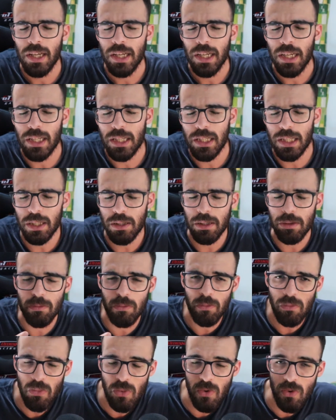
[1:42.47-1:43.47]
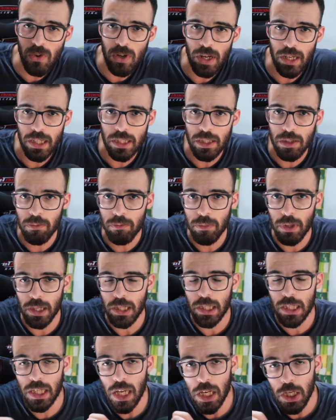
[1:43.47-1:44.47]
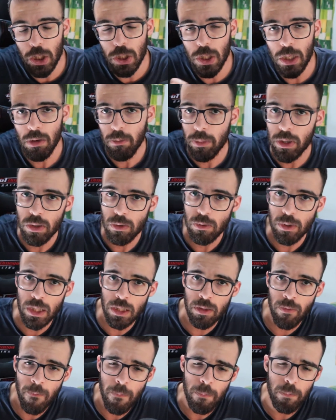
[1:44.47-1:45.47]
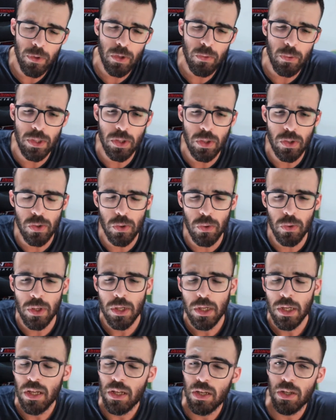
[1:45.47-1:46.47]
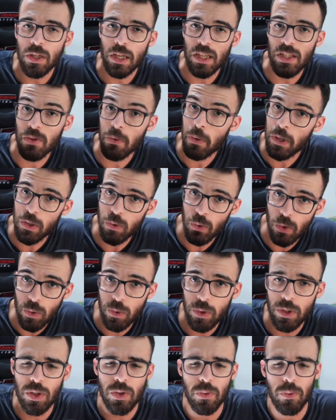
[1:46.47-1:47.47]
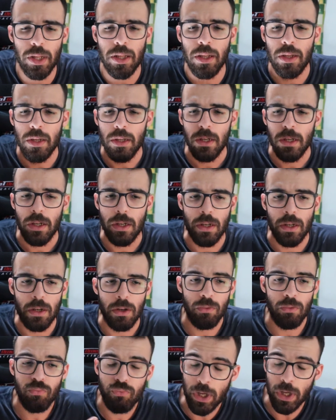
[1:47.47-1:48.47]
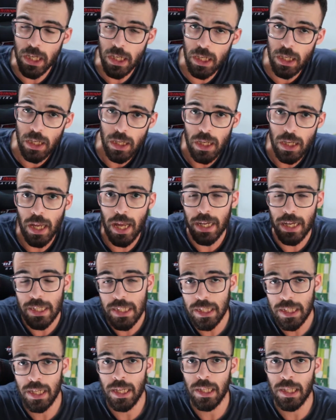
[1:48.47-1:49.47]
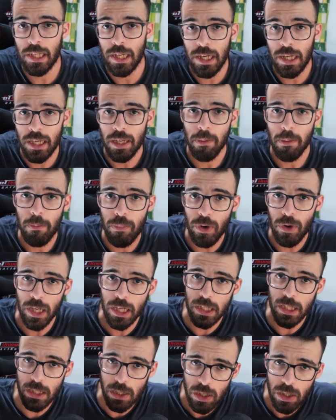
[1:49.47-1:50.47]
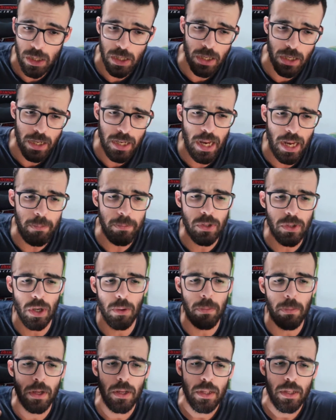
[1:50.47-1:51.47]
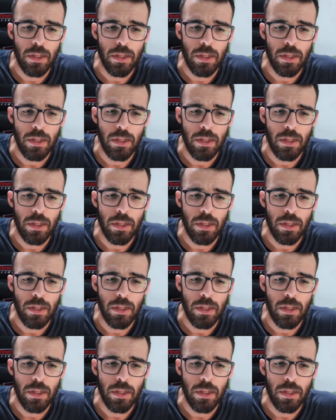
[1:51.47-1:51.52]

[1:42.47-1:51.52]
it's more like some tension between the two, and it gets quite awkward as well. Rick accidentally breaks her laptop.